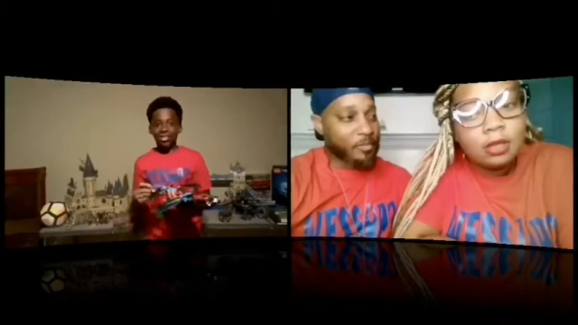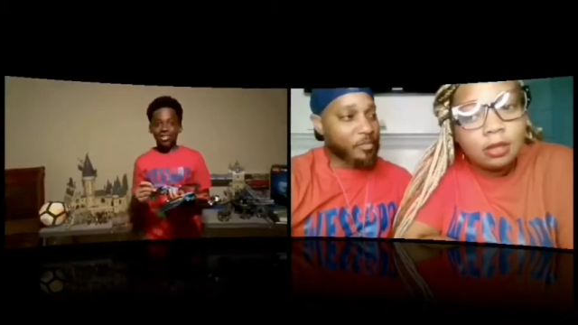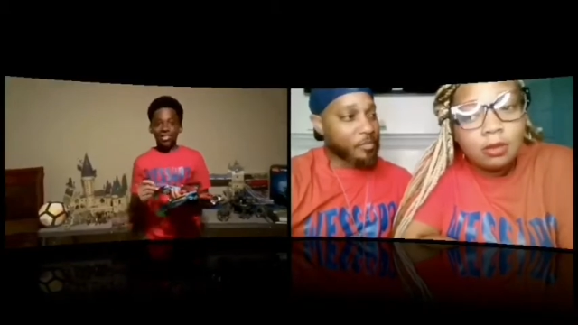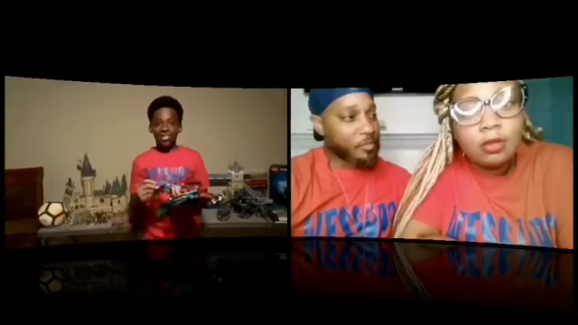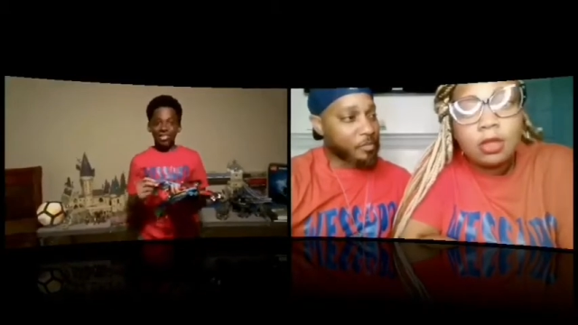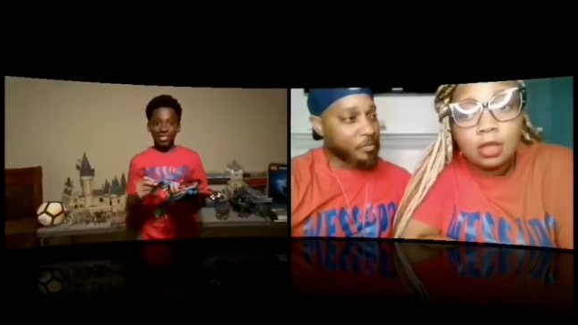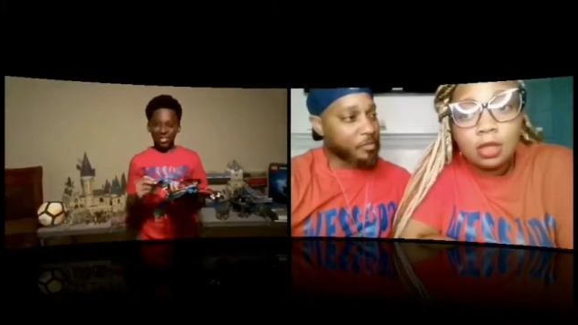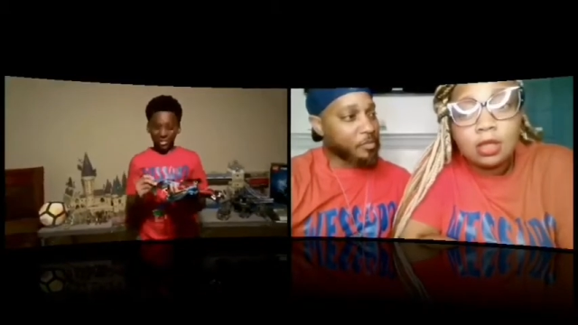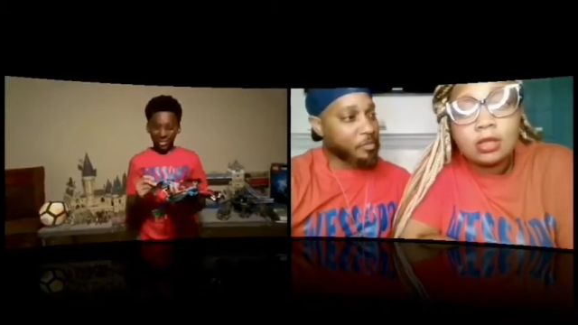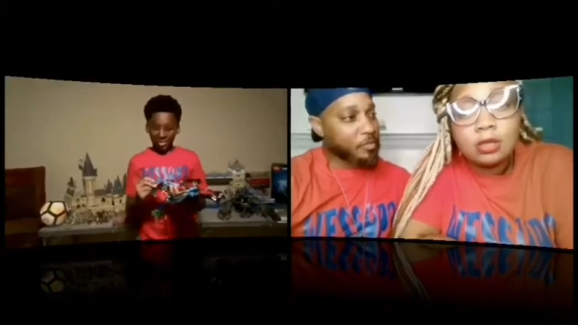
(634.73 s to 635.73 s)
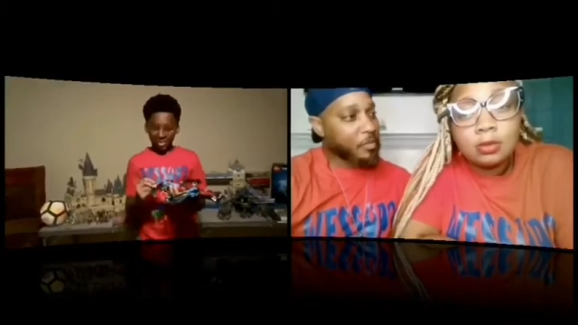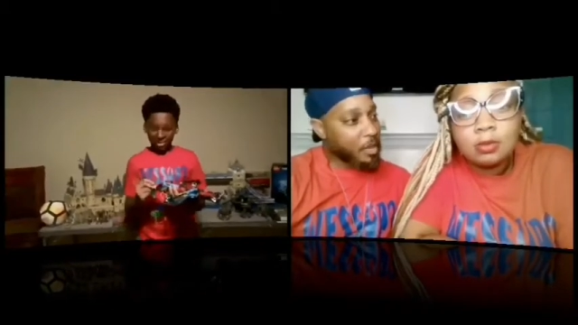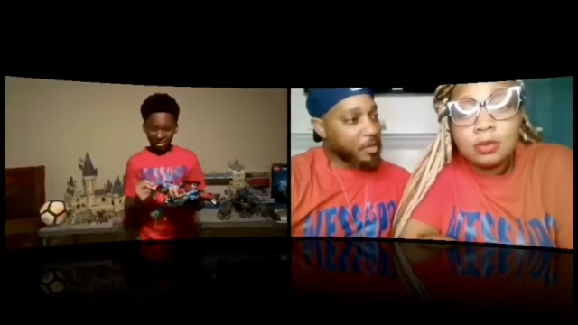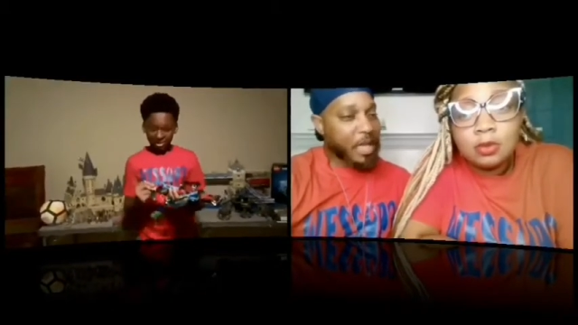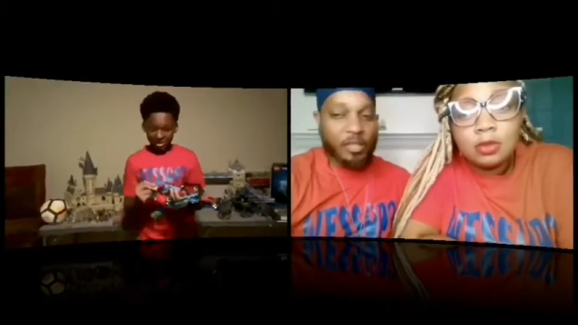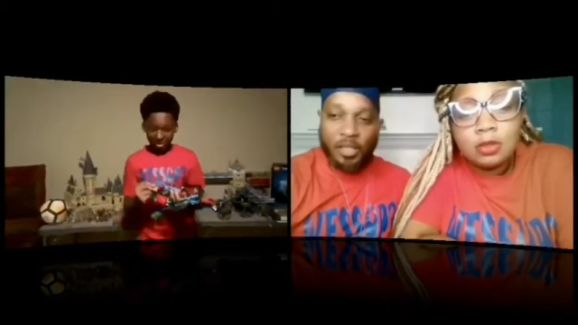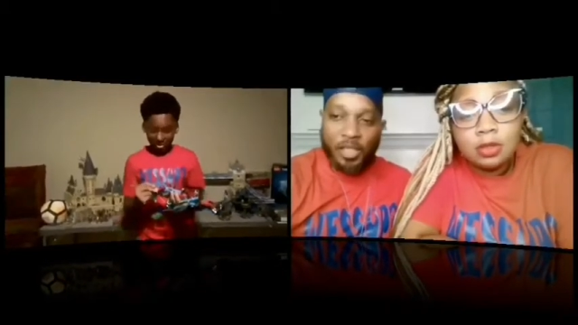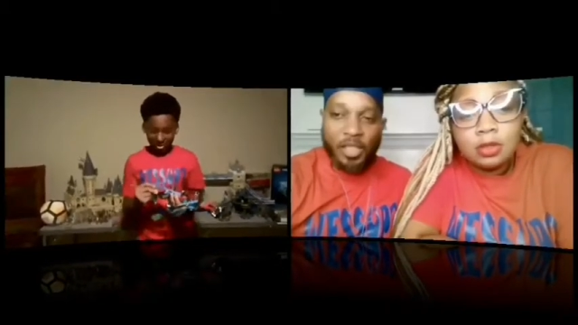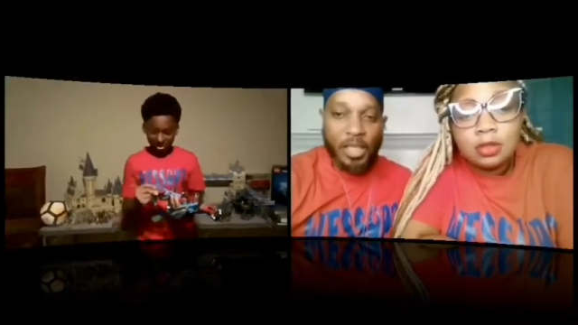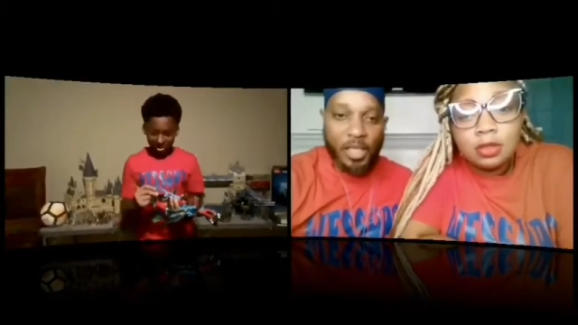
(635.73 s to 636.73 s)
Speaker 1: Mm-hmm. That's the key
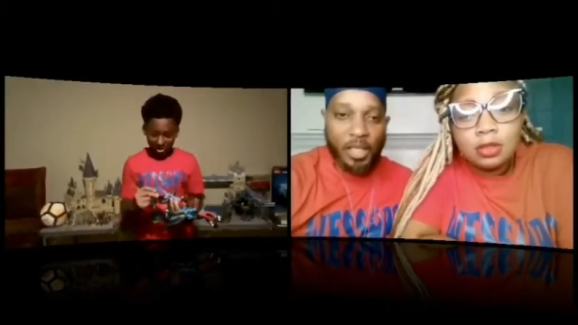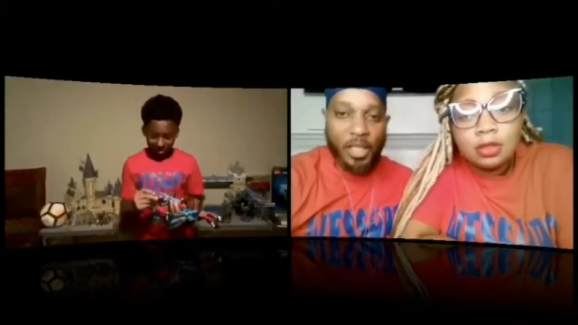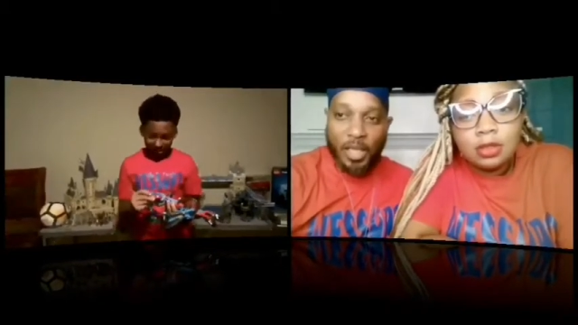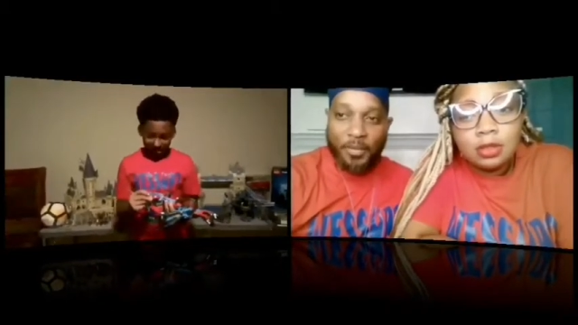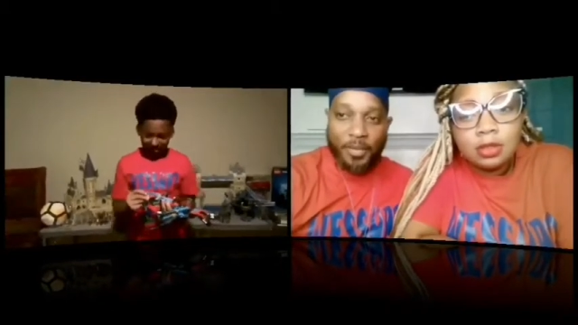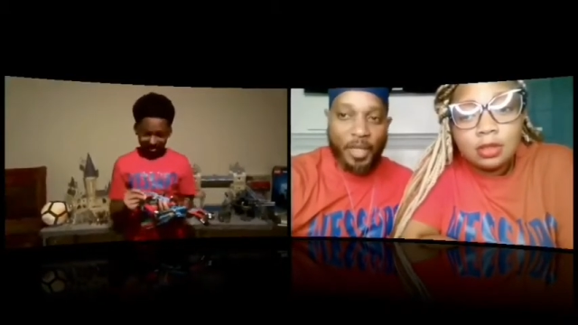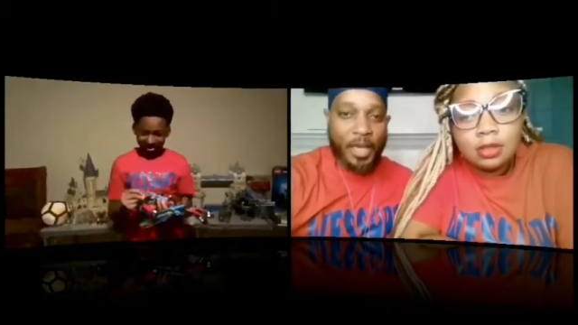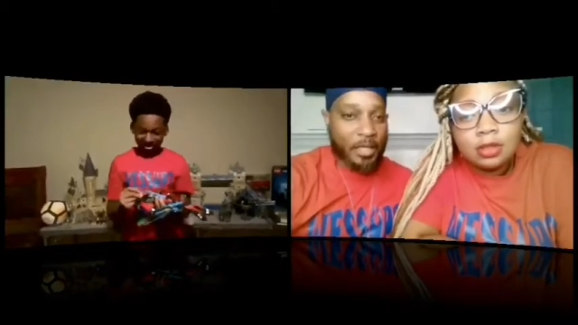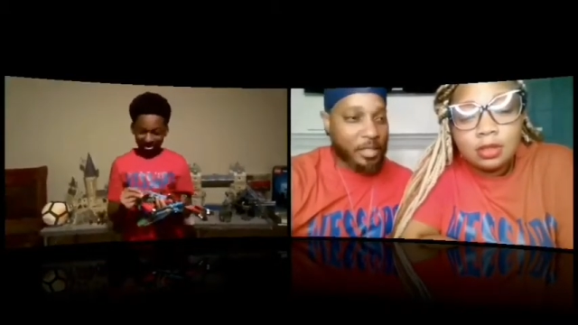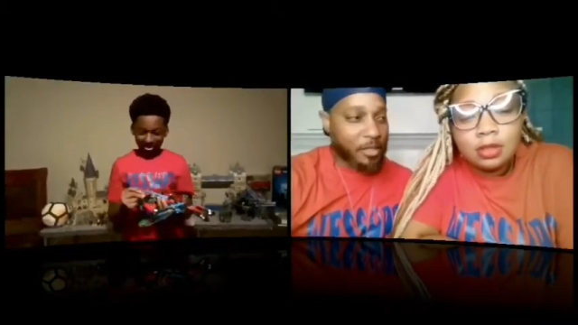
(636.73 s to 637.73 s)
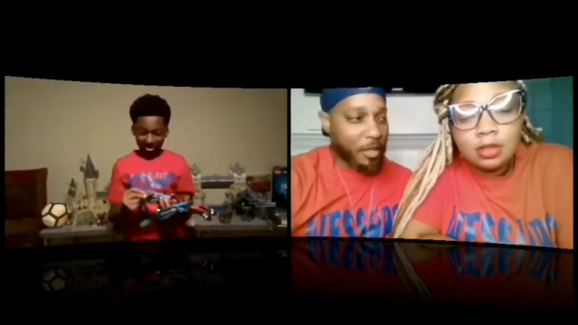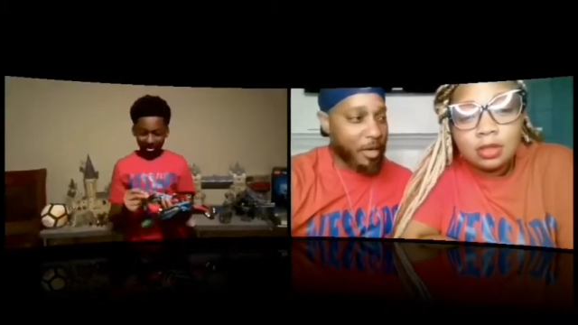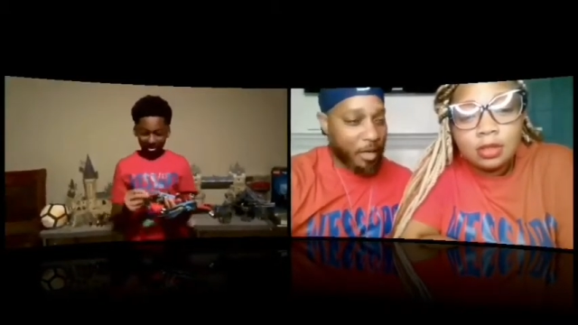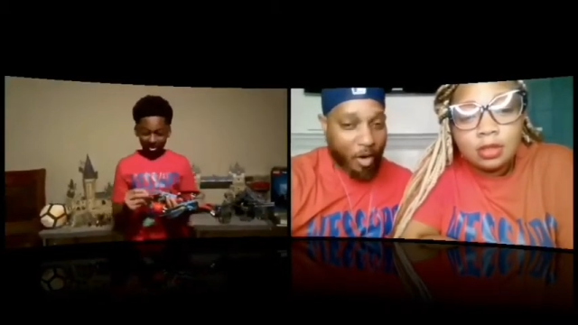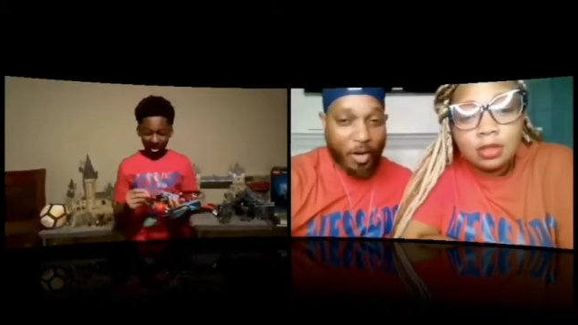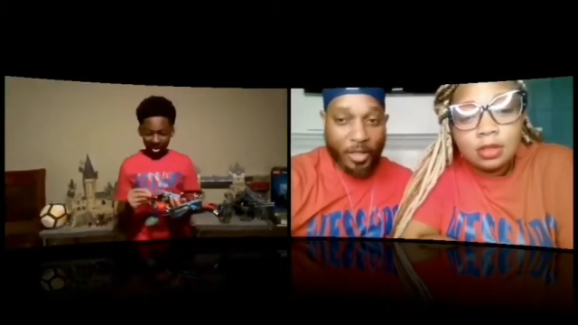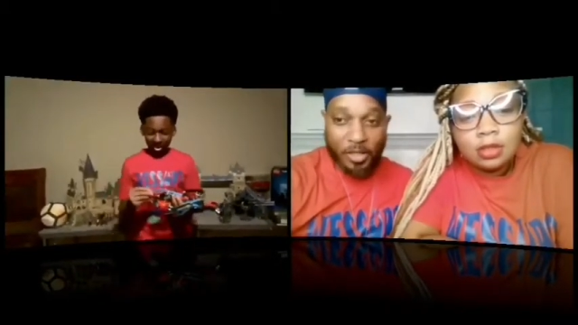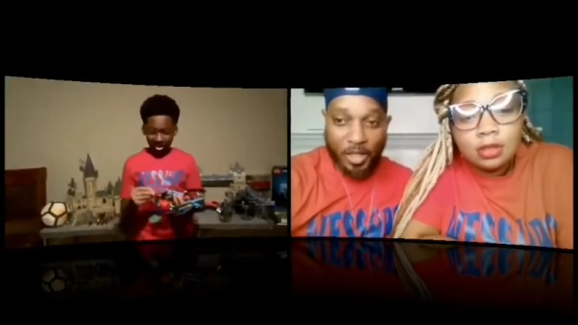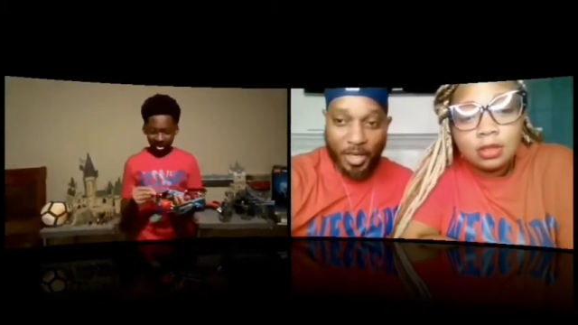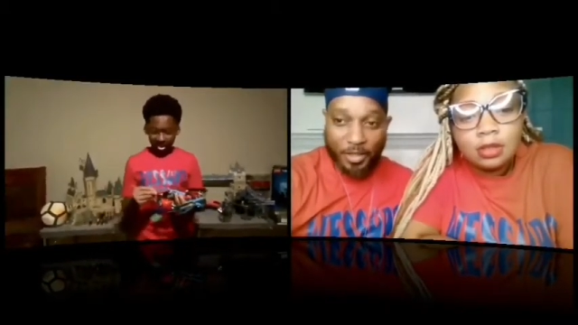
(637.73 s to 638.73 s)
to getting everything started.
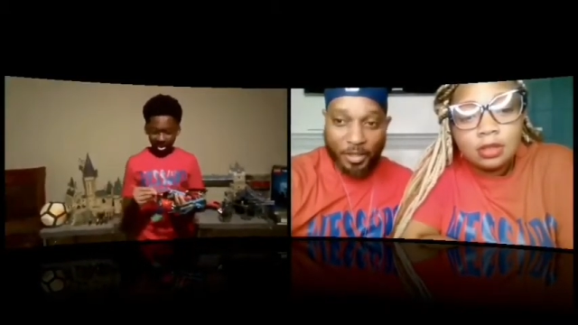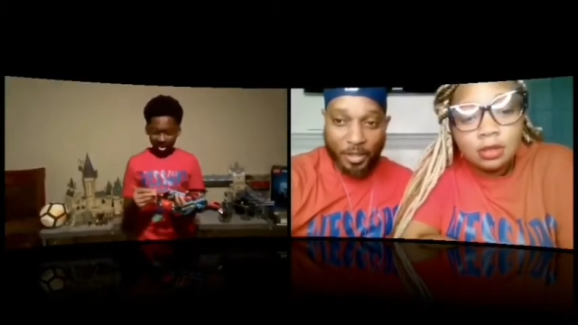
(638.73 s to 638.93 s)
Organization.